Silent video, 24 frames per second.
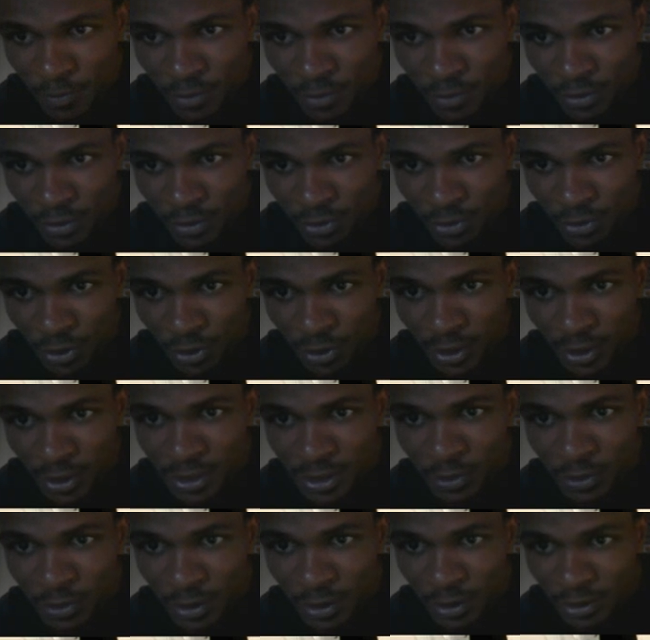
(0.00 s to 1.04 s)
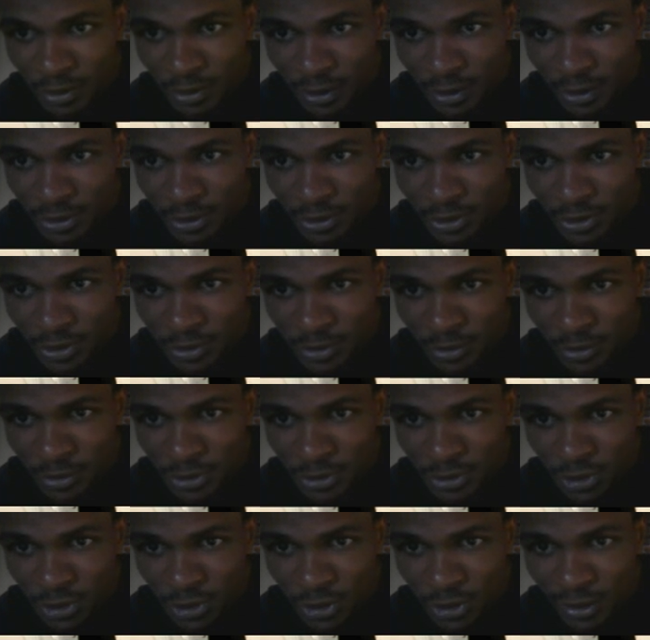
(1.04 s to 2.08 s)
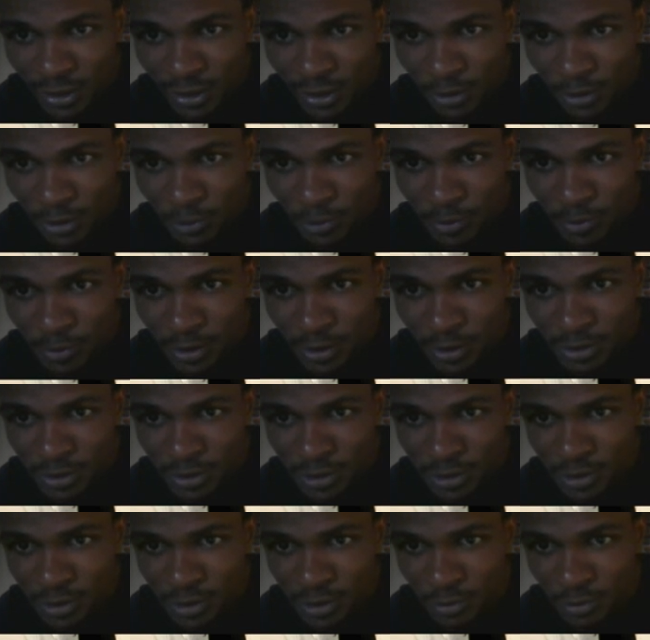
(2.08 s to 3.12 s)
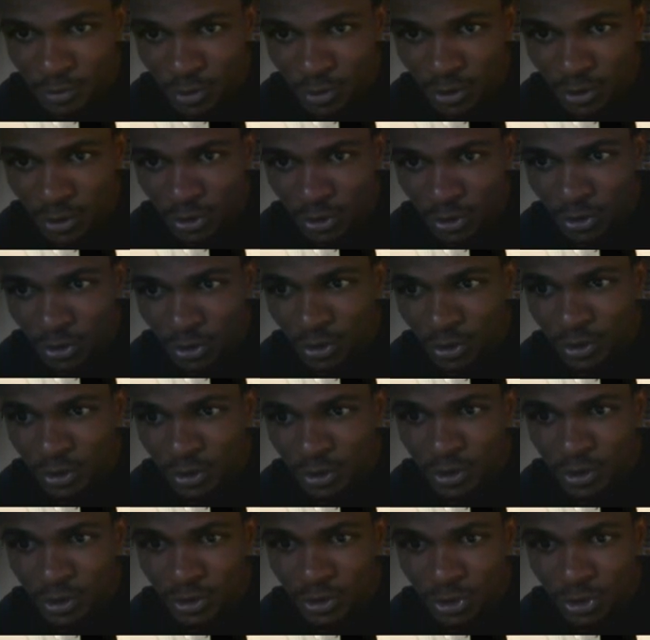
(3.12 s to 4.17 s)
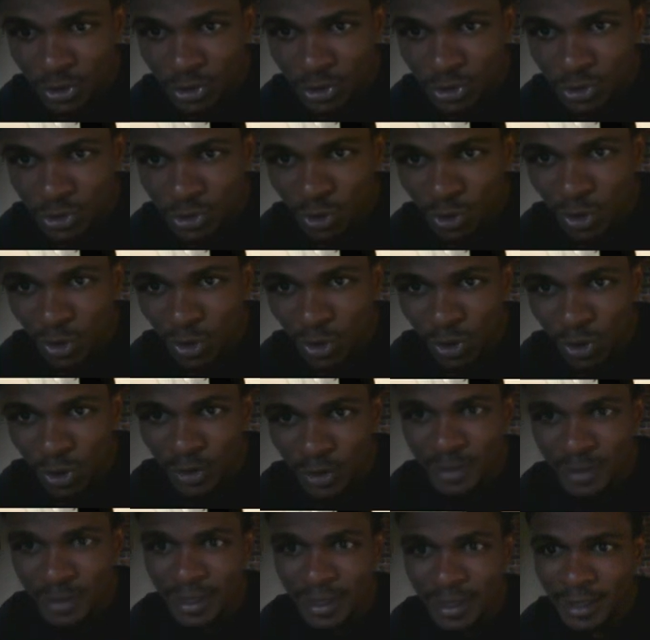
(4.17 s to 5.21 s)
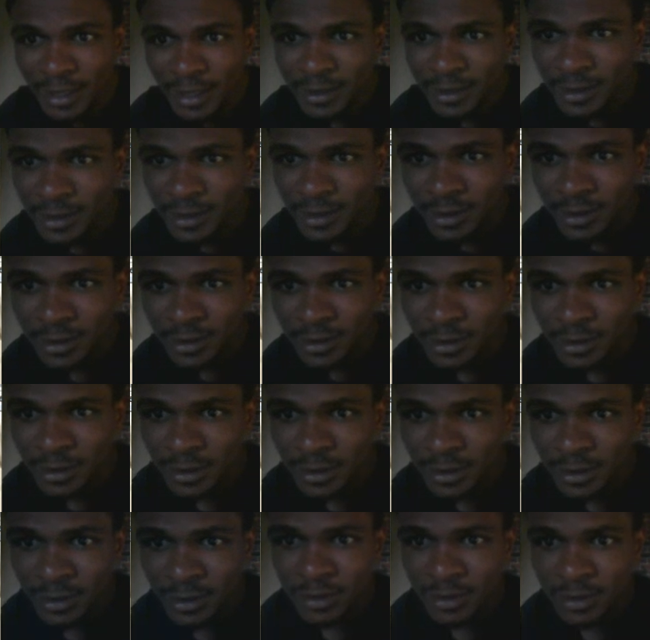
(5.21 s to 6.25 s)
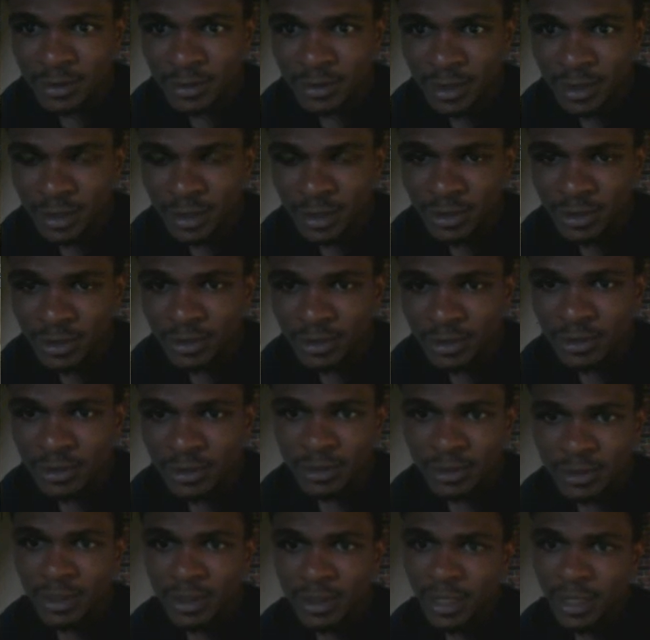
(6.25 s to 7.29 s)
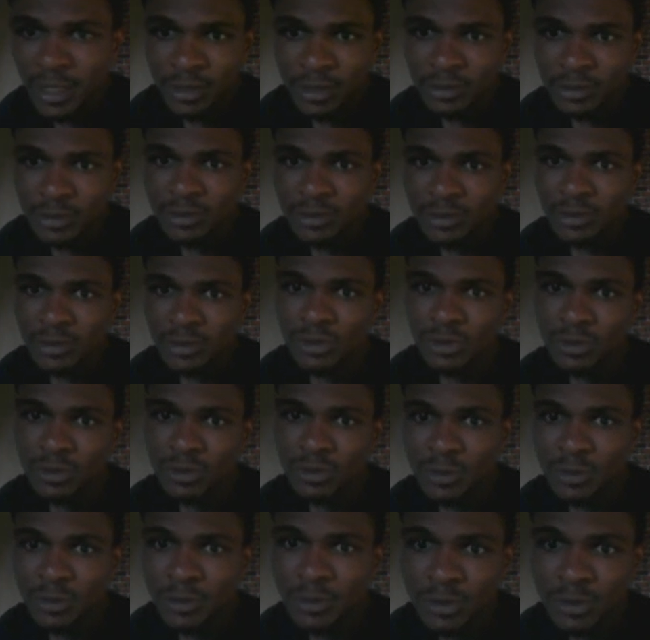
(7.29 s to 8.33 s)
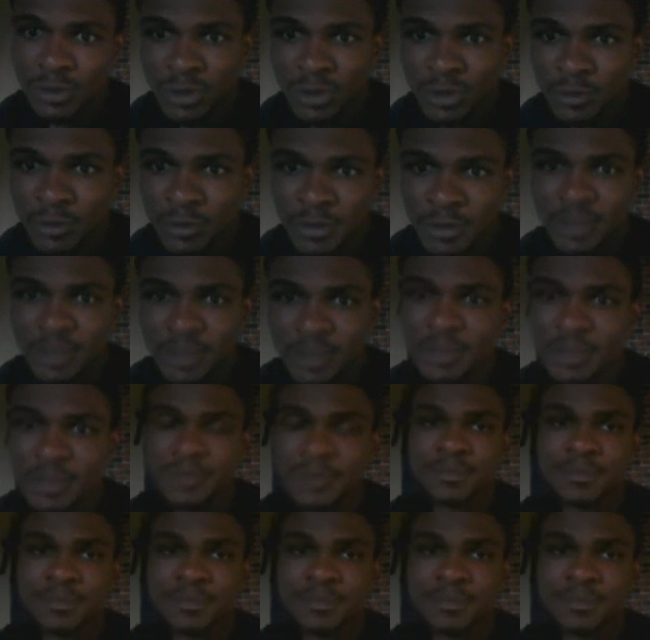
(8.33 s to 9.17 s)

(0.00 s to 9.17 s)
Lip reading: So anyone you are using, make sure your PLC simulator is also on that selection, else you won't be able to communicate.